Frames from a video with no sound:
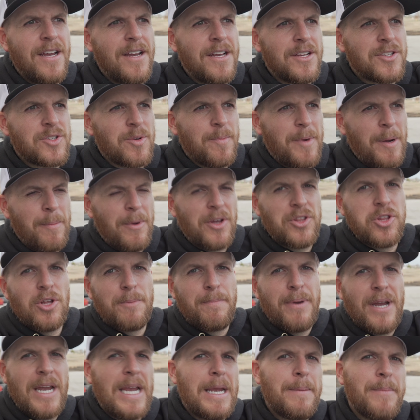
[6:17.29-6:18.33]
So my monthly
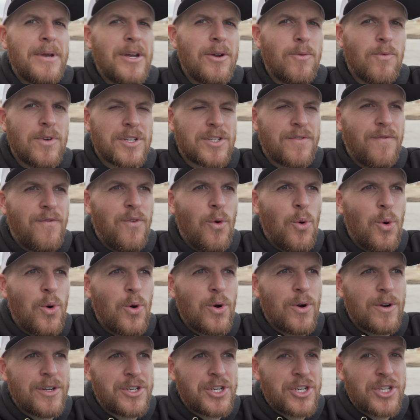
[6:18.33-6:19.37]
payment was
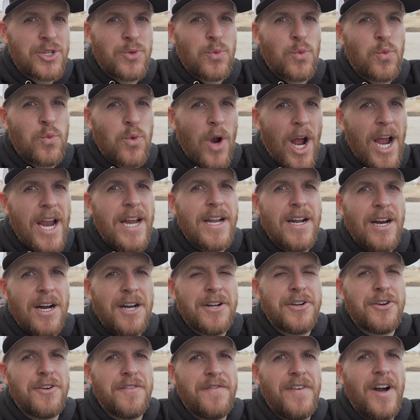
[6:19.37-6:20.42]
four, just right
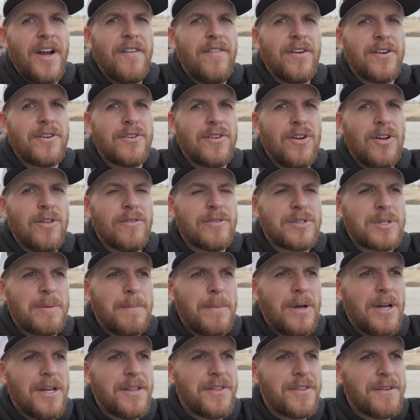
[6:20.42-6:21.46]
under five hundred dollars a
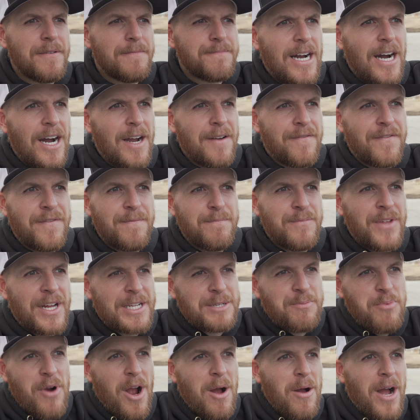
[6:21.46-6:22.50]
month. I've, that's
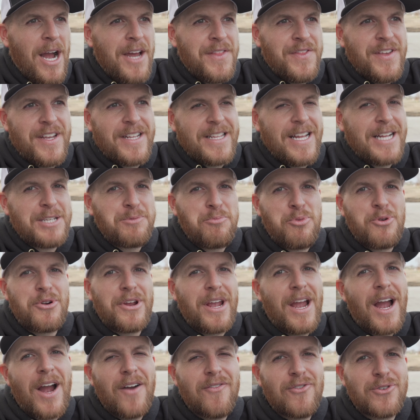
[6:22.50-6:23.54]
pro I think that's
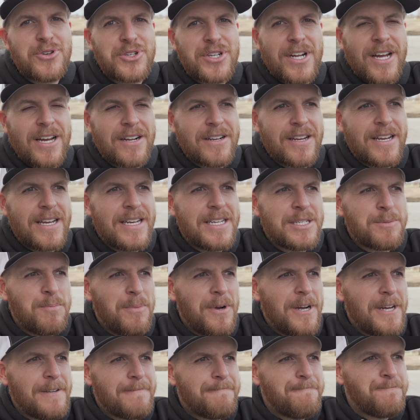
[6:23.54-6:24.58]
pretty average nowadays,
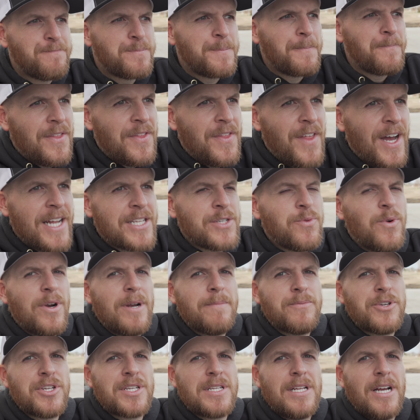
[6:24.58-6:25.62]
but that's why
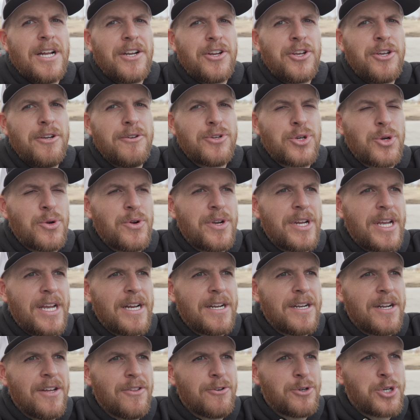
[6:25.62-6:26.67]
I'm just not in a huge hurry to get
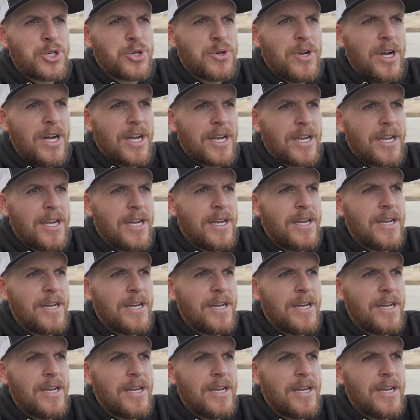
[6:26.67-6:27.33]
another truck.